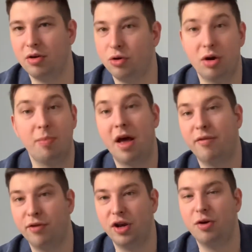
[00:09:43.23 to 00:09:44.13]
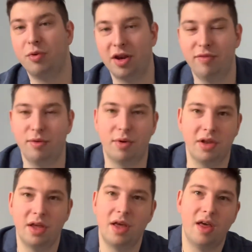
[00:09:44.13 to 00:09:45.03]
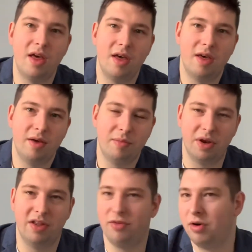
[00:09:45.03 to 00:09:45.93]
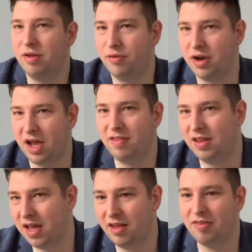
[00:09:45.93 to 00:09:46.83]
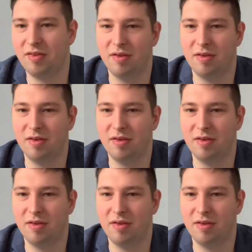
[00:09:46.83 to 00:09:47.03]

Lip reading: could apply for a new one if you want. But it's only for 90 days.